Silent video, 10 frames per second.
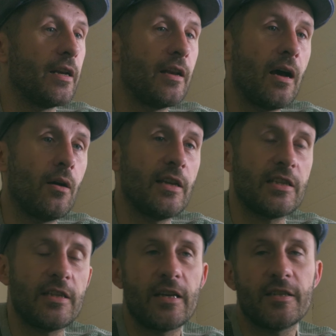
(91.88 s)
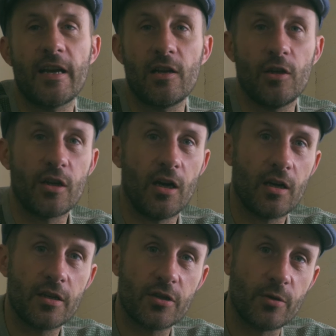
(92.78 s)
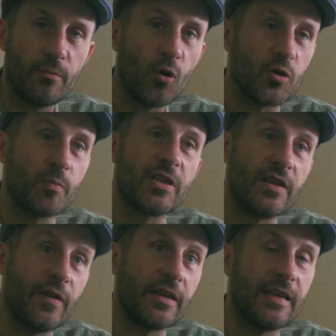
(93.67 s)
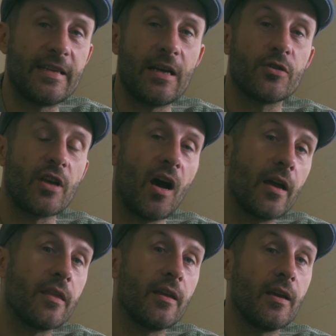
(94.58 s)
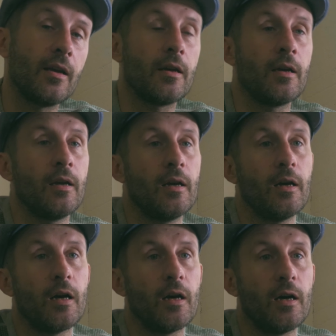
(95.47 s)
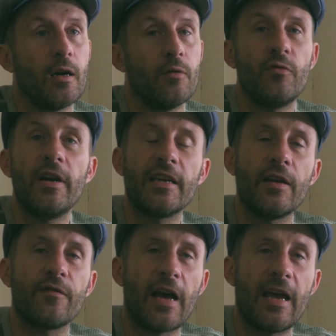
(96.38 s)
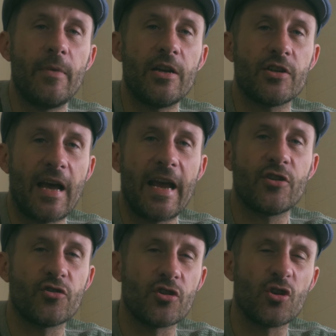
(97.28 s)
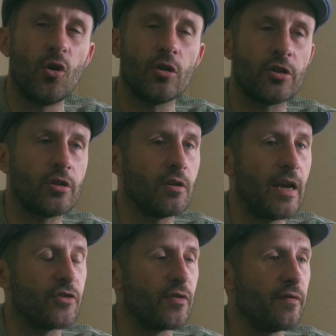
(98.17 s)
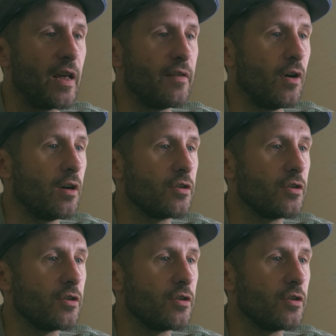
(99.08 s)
Now let's take a look at some more specific details that I think really give that image that extra sauce, extra flavor.